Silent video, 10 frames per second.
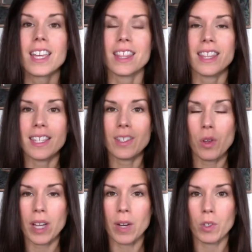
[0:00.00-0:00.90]
this
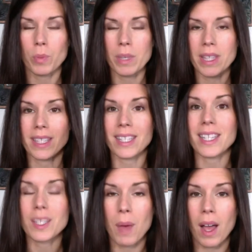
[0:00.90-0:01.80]
whole area will be the
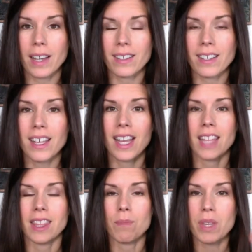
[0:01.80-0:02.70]
C-spine.
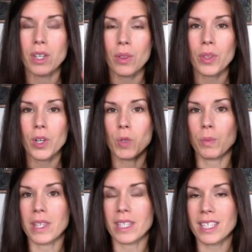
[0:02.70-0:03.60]
And the middle third will
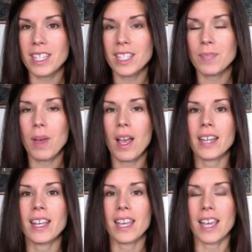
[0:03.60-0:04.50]
be the
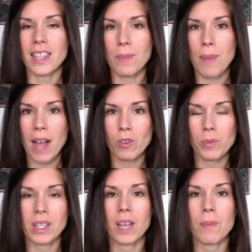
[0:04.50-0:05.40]
T-spine, and the back will
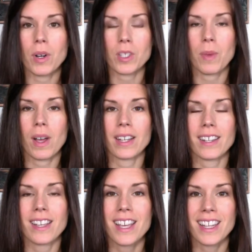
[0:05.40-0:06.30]
be lumbar spine.
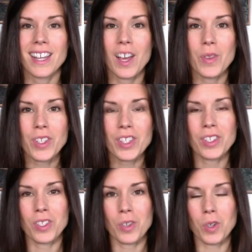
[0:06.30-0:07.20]
Now, this
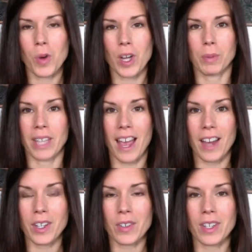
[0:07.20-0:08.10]
is so incredibly
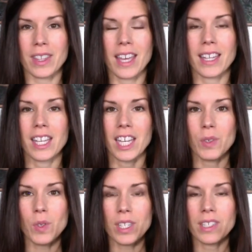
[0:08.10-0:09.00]
accurate that if
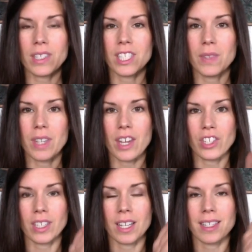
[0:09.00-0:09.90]
you see a
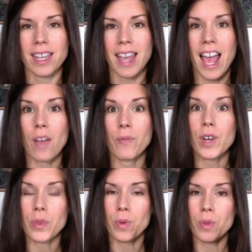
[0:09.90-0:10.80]
deviation, let's say
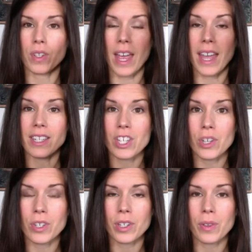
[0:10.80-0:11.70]
halfway through the
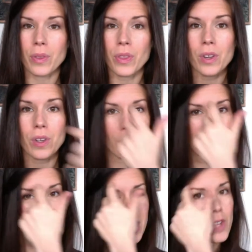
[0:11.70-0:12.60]
anterior third,
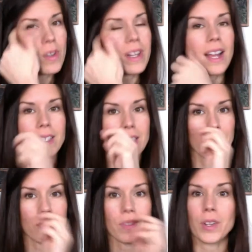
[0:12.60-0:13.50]
you can ask them
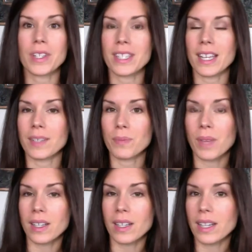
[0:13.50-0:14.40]
if there is an
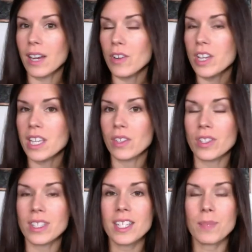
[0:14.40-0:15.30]
area in their
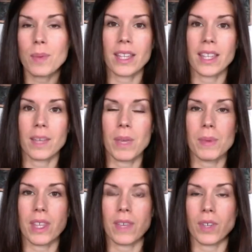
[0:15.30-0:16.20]
C-spine that
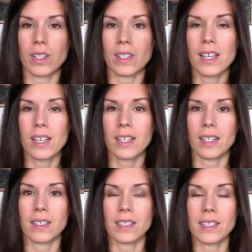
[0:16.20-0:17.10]
maybe they've got a
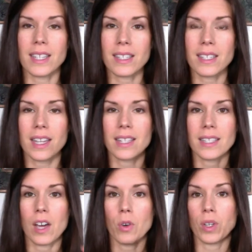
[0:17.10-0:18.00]
disc that is
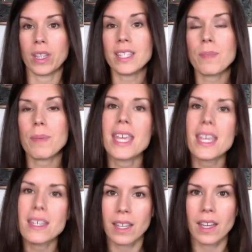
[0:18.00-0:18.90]
out, or at least a
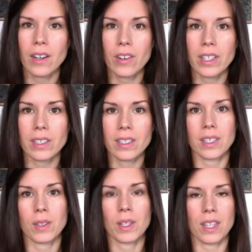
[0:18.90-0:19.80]
pain in the area is
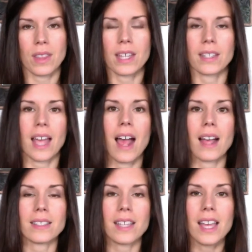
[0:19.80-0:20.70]
the thing to
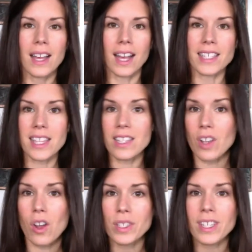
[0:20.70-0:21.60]
ask. I see this
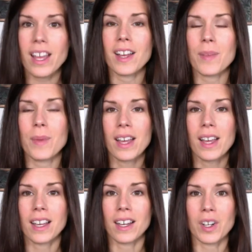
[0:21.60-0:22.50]
all the time,
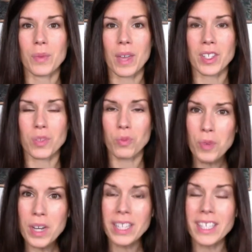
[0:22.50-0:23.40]
and it's
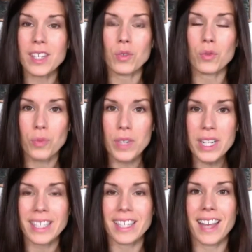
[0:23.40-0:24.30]
really,
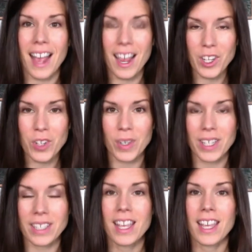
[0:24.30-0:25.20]
really
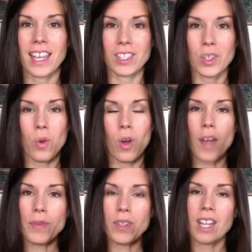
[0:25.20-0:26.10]
accurate. And so
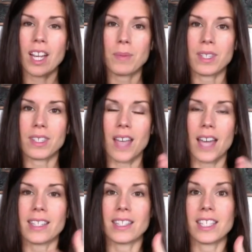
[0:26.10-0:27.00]
oftentimes the side
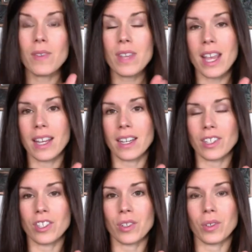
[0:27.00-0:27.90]
it's deviating
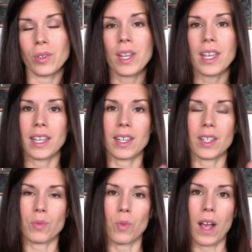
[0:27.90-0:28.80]
to is